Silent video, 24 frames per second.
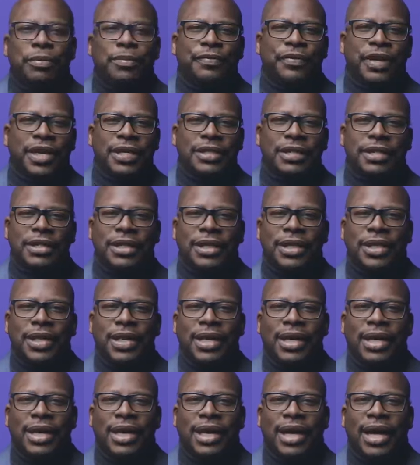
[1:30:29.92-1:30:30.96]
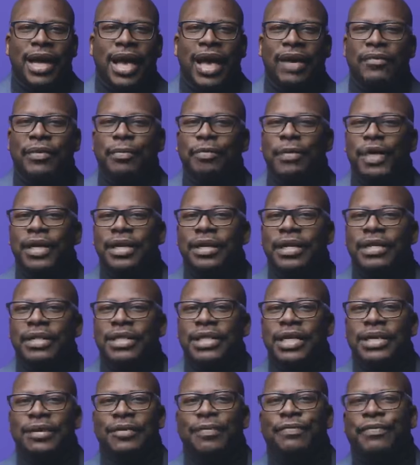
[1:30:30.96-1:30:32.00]
professionally. Having been
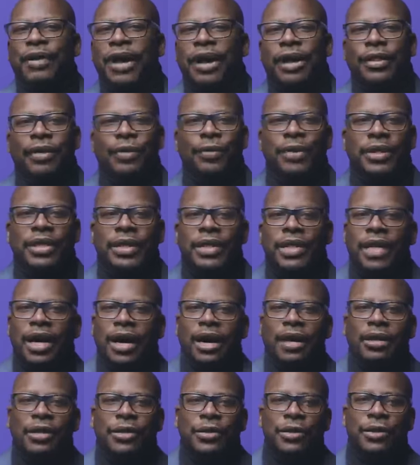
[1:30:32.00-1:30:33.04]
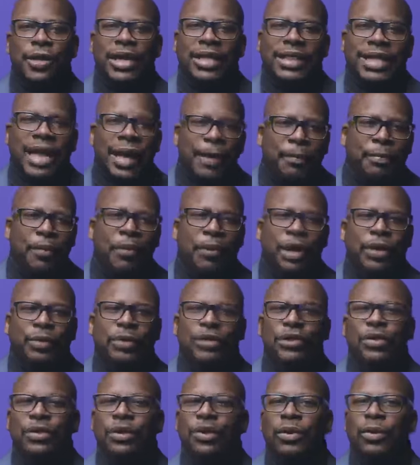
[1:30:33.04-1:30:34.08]
a single father with a daughter who at that
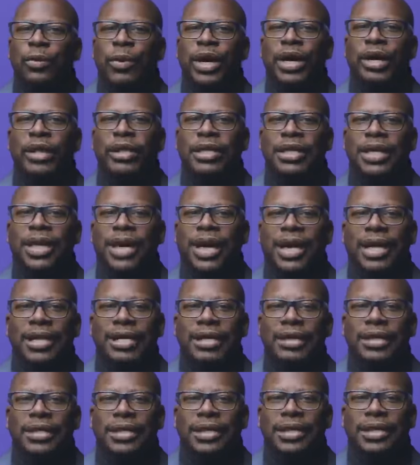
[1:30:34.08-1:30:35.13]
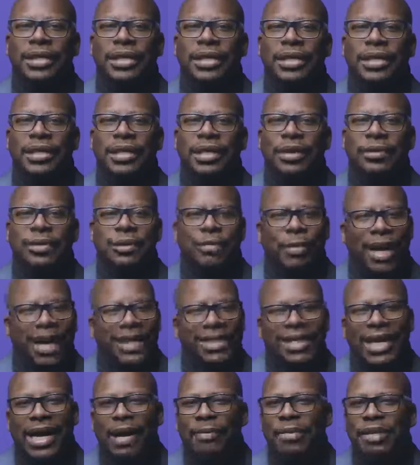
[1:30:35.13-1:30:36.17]
point was doing well in college, it was
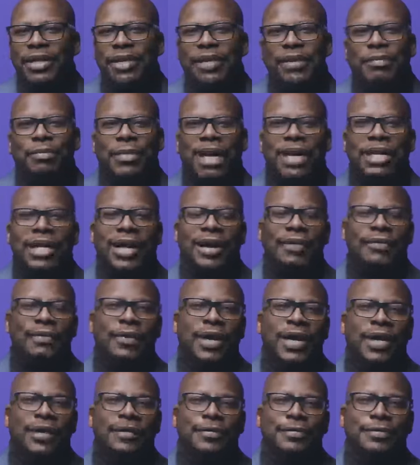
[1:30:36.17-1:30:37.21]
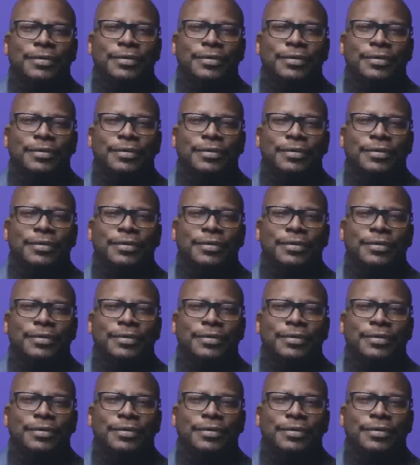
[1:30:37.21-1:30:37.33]
my time to live my life, right?